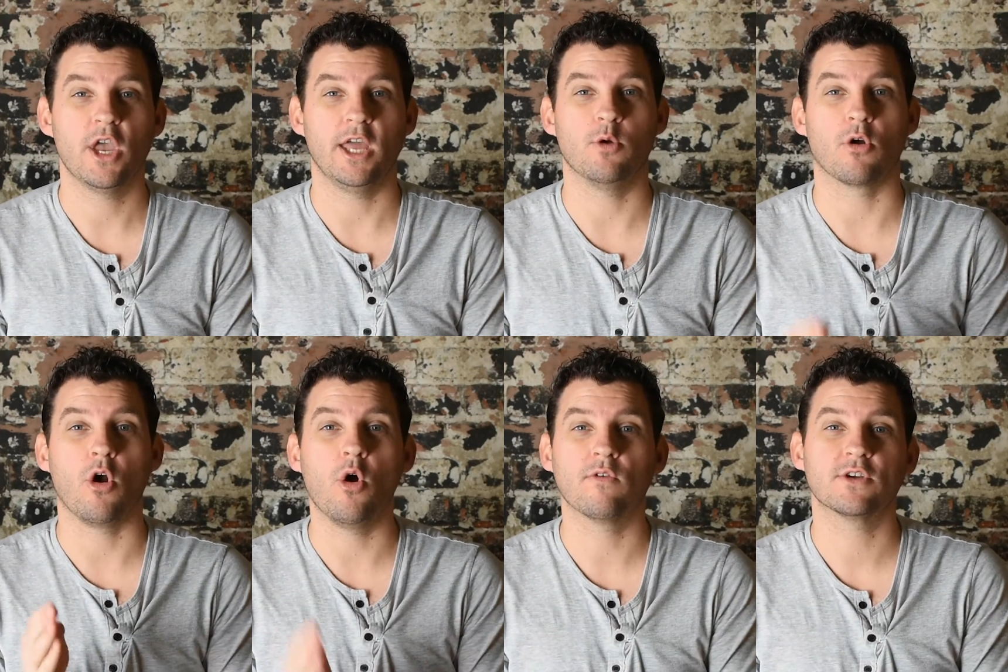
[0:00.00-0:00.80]
and who are
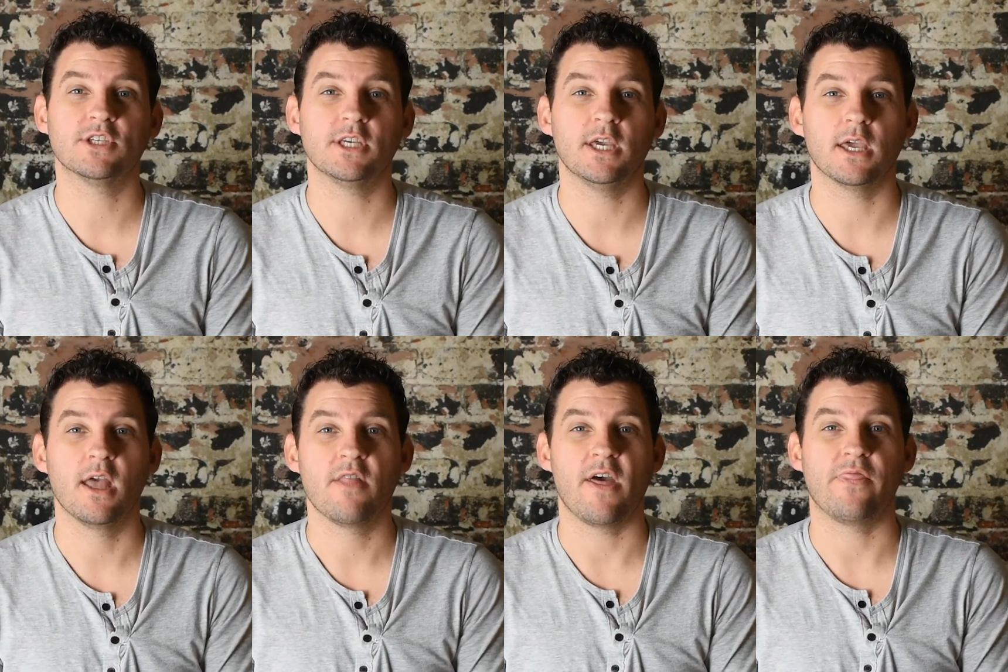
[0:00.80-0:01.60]
overseeing
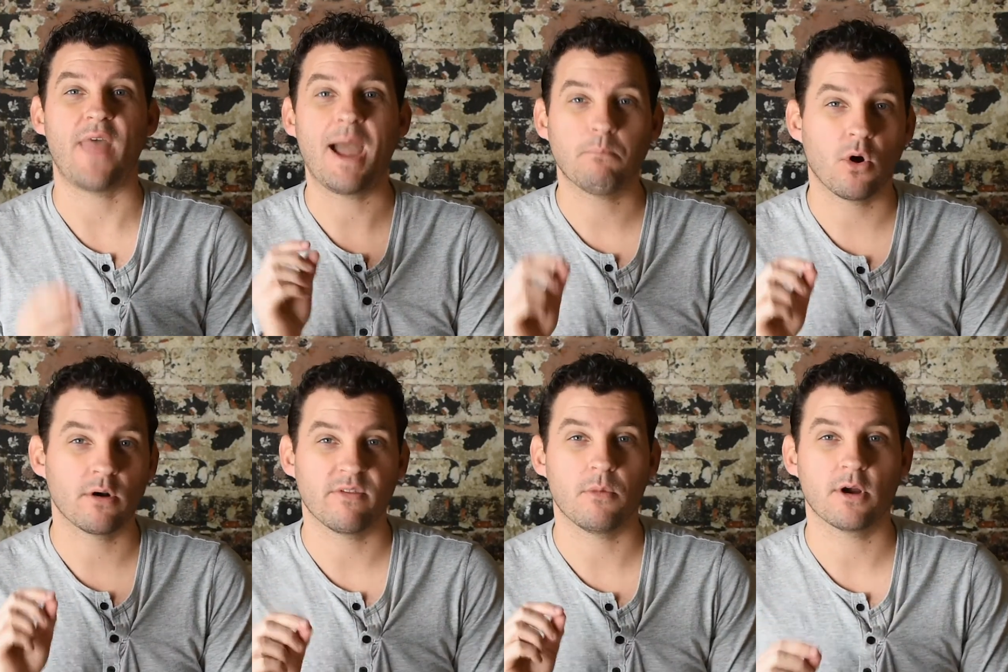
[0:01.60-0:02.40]
that that part
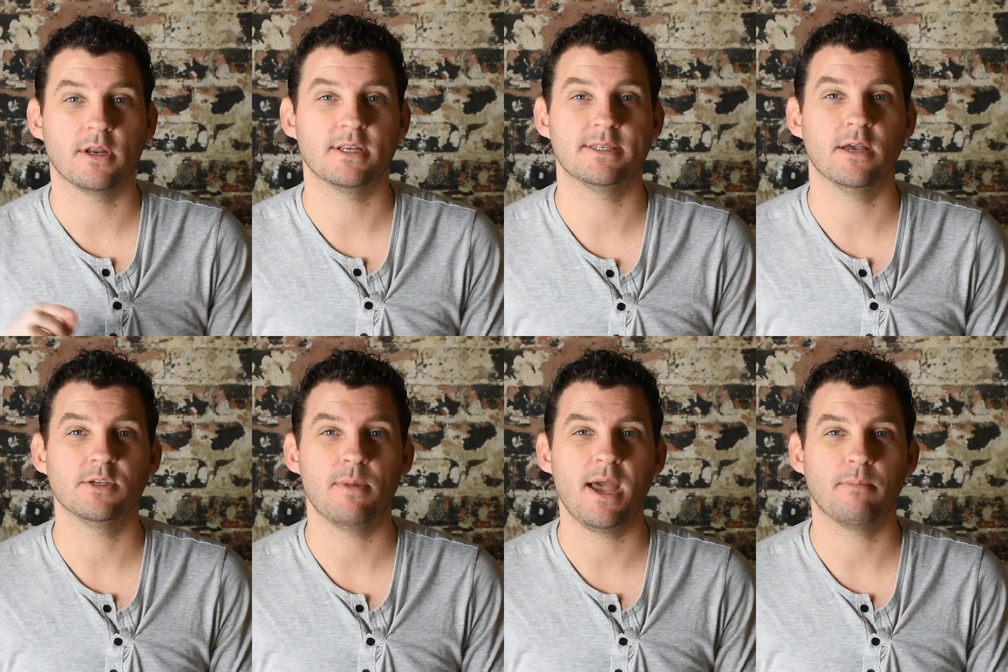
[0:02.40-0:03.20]
of the marketing to
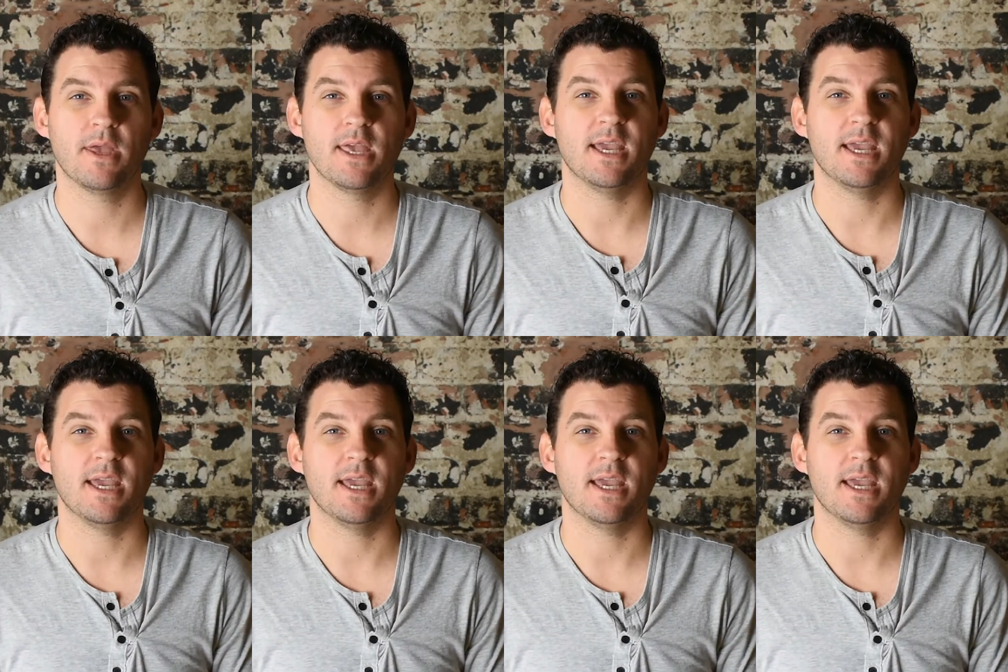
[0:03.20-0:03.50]
sales map